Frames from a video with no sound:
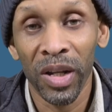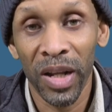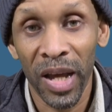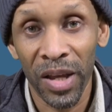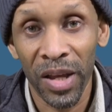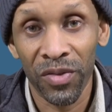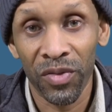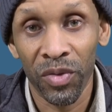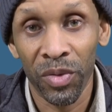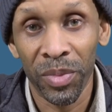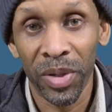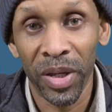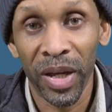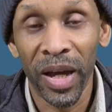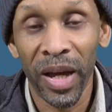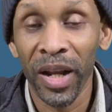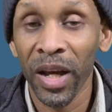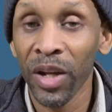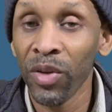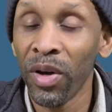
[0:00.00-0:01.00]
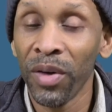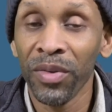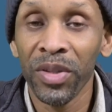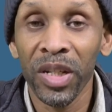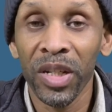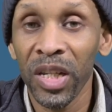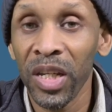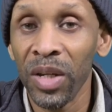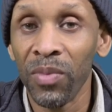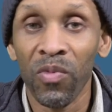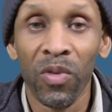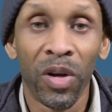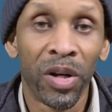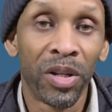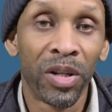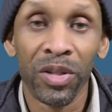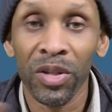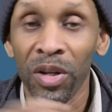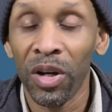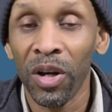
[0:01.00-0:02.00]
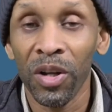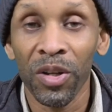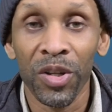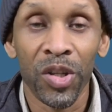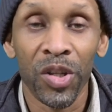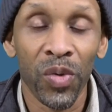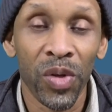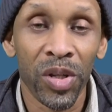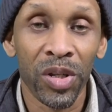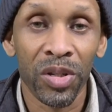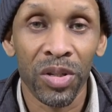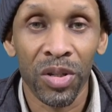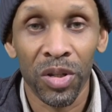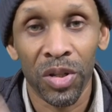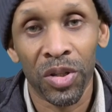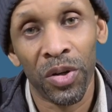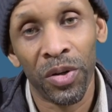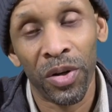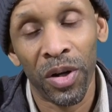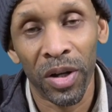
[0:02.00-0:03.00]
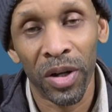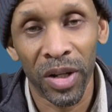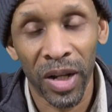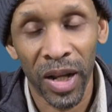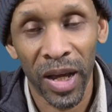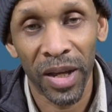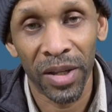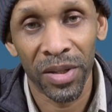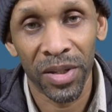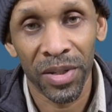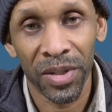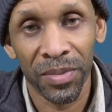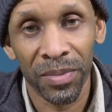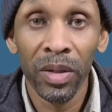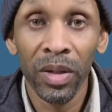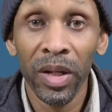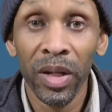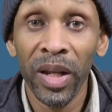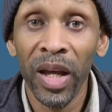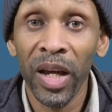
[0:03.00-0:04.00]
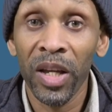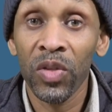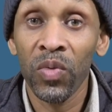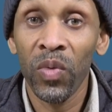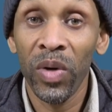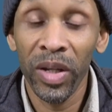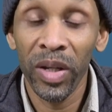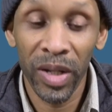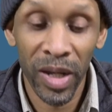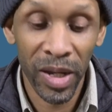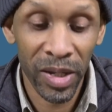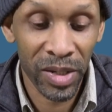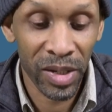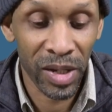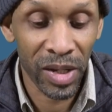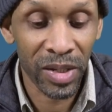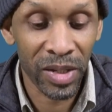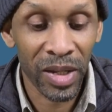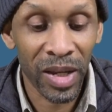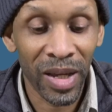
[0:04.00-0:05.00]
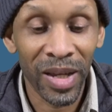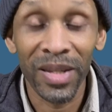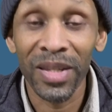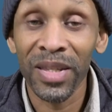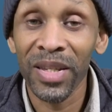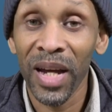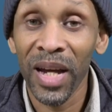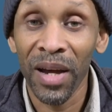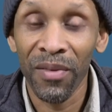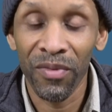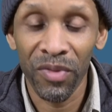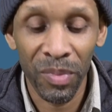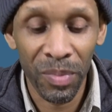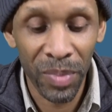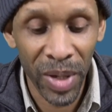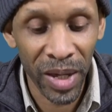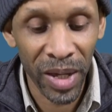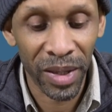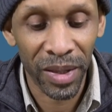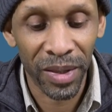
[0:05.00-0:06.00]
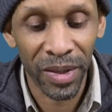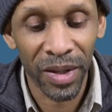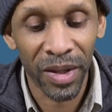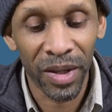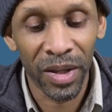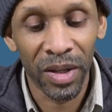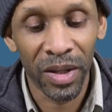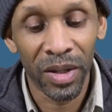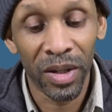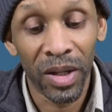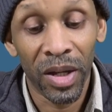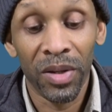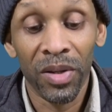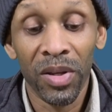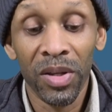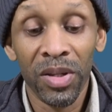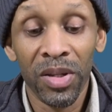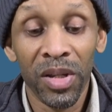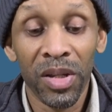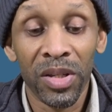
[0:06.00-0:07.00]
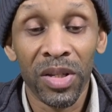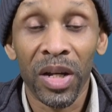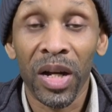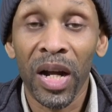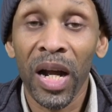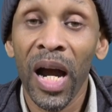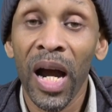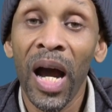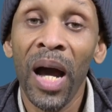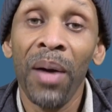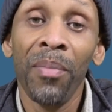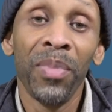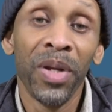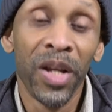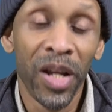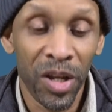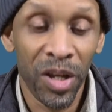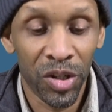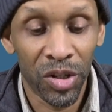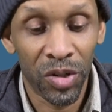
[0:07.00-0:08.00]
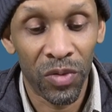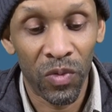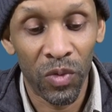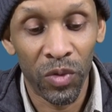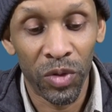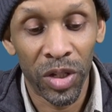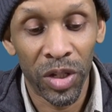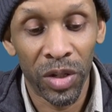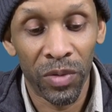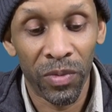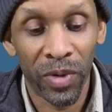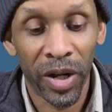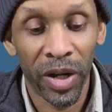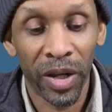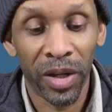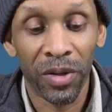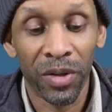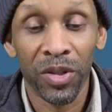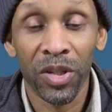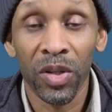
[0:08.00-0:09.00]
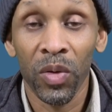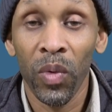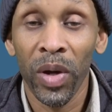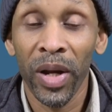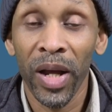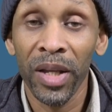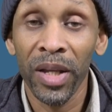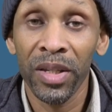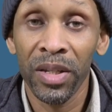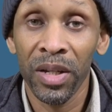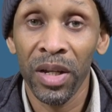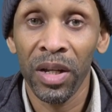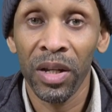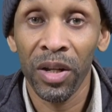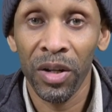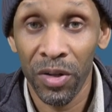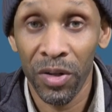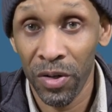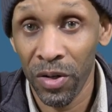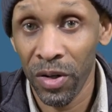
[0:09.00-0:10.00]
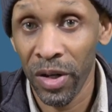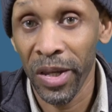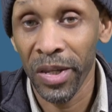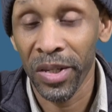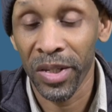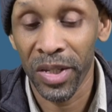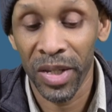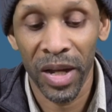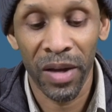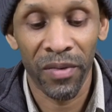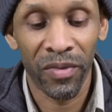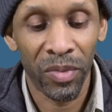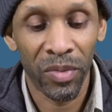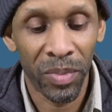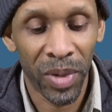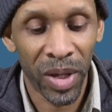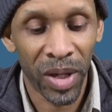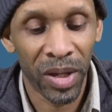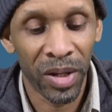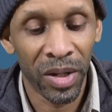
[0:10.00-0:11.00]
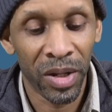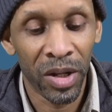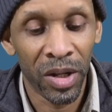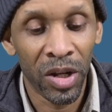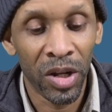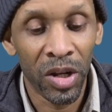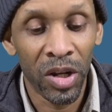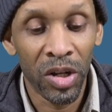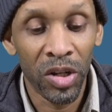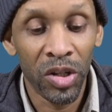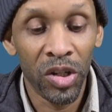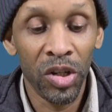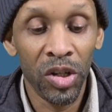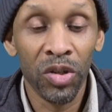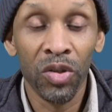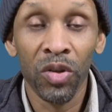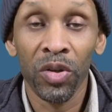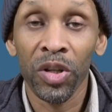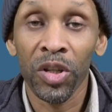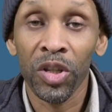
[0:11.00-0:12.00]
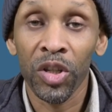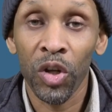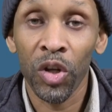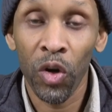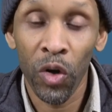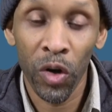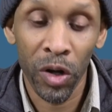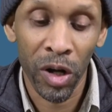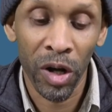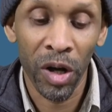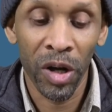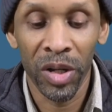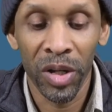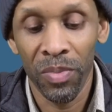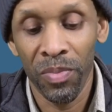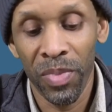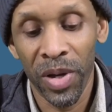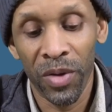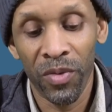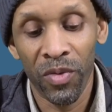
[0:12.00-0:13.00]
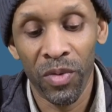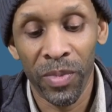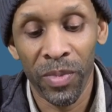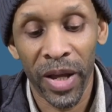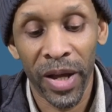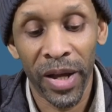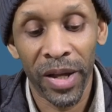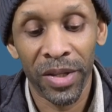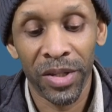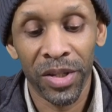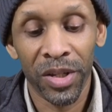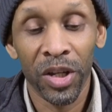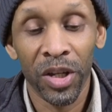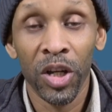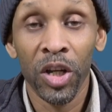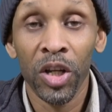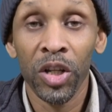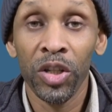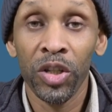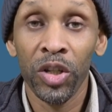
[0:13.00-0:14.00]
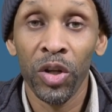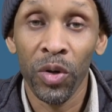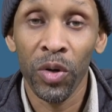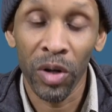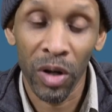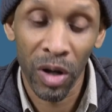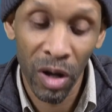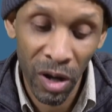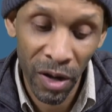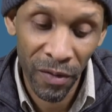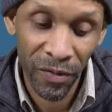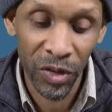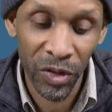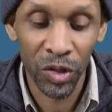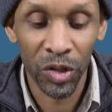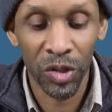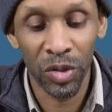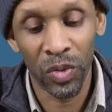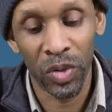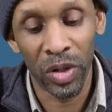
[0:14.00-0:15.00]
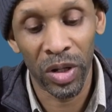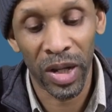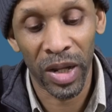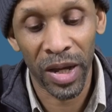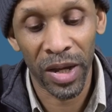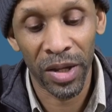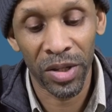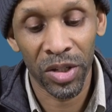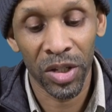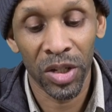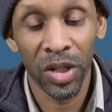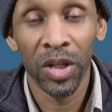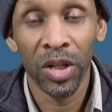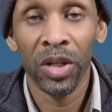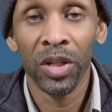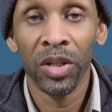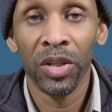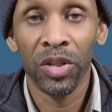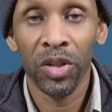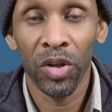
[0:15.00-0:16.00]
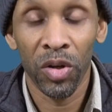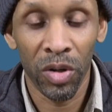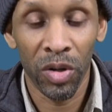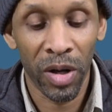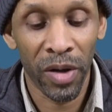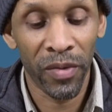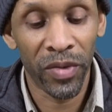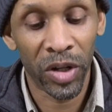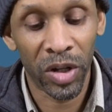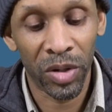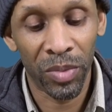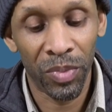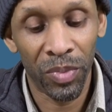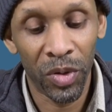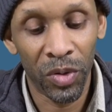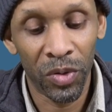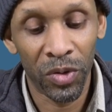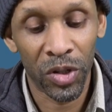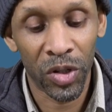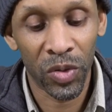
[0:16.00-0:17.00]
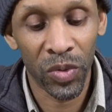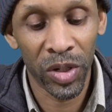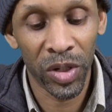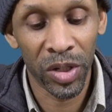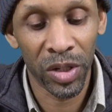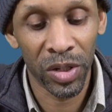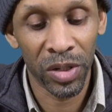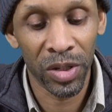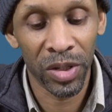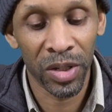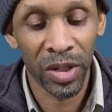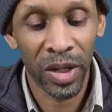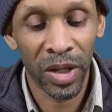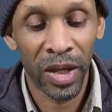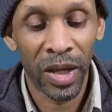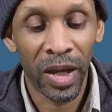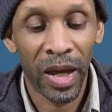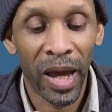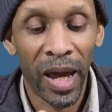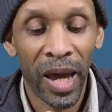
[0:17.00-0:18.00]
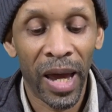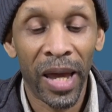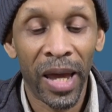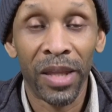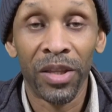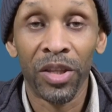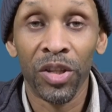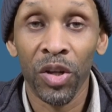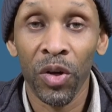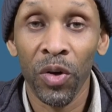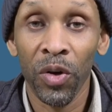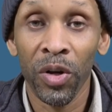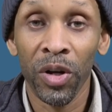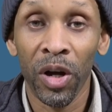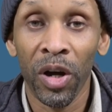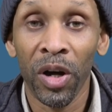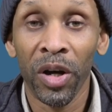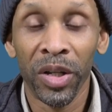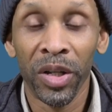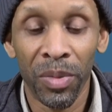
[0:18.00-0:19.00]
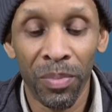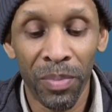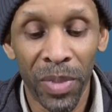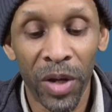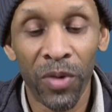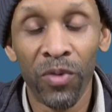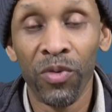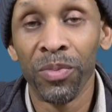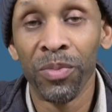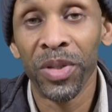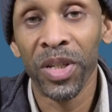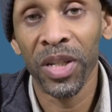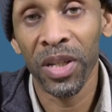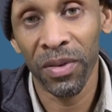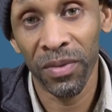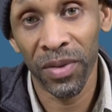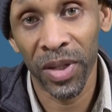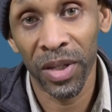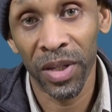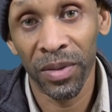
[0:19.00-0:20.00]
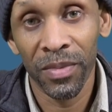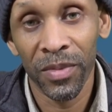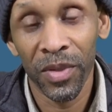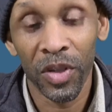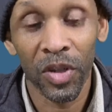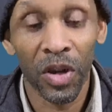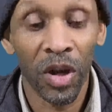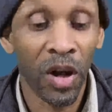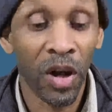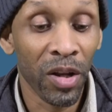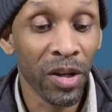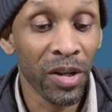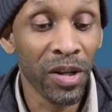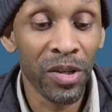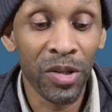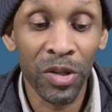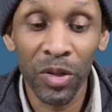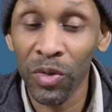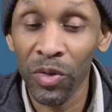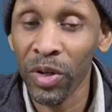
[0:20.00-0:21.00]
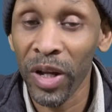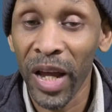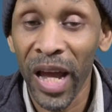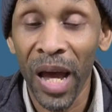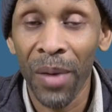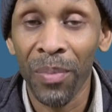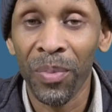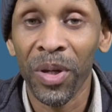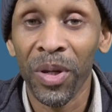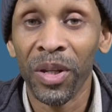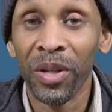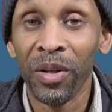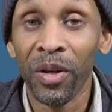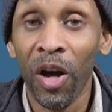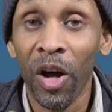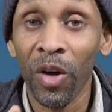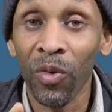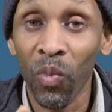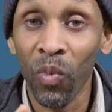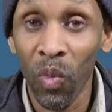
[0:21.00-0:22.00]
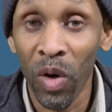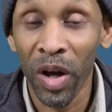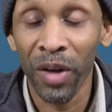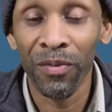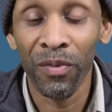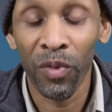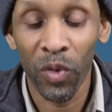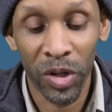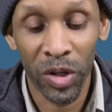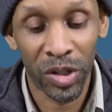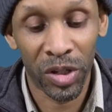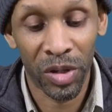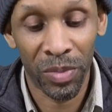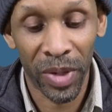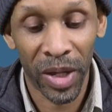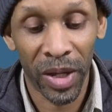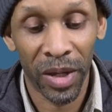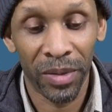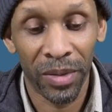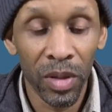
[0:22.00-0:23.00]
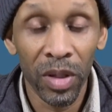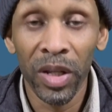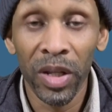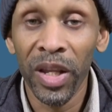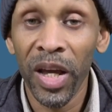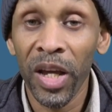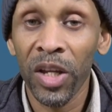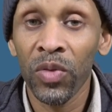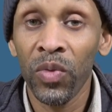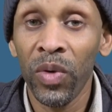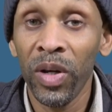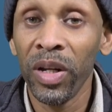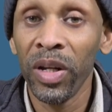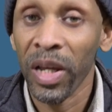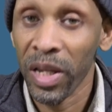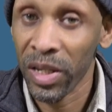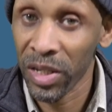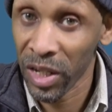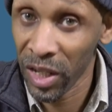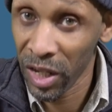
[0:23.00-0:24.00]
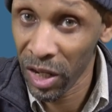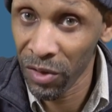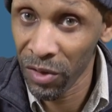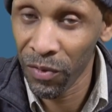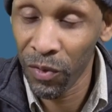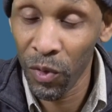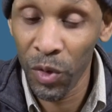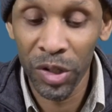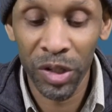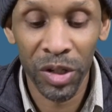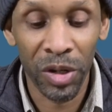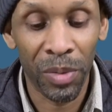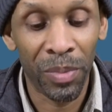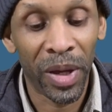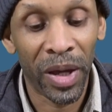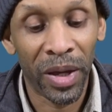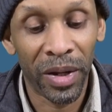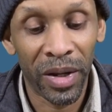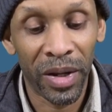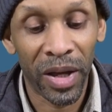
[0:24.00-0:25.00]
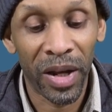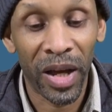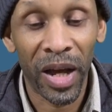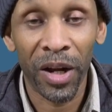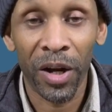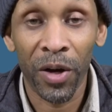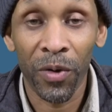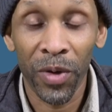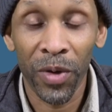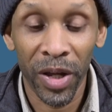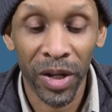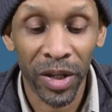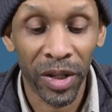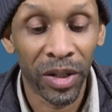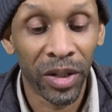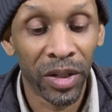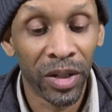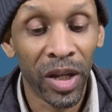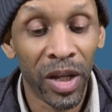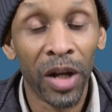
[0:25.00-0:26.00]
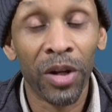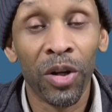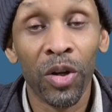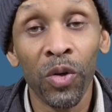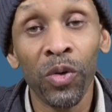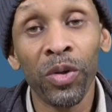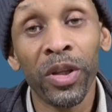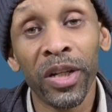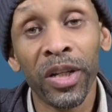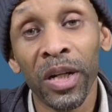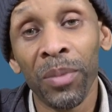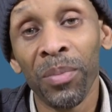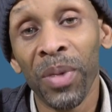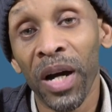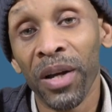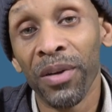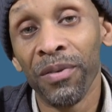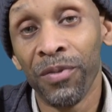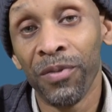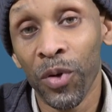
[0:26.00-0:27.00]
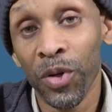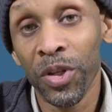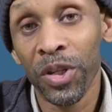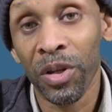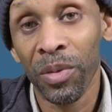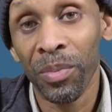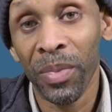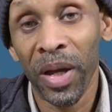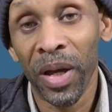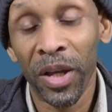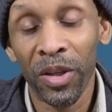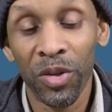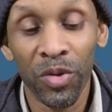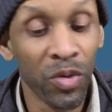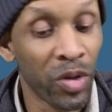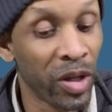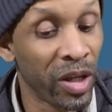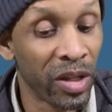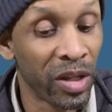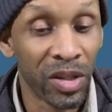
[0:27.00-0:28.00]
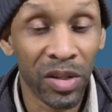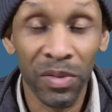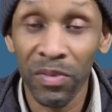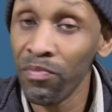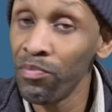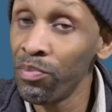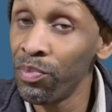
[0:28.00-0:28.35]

the lights for me and I don't have to keep running to all the switches to turn on the lights. The next one that says it's time for bed. Now this is a combination routine right here. So when I tell her it's time for bed, she's going to turn on the bedroom lights, turn off the studio lights, turn off the computer switches, and turn on the bedroom TV. So all of this is going to happen on one voice command. The next one is another voice command that I created. Now the cool thing about the voice command, you can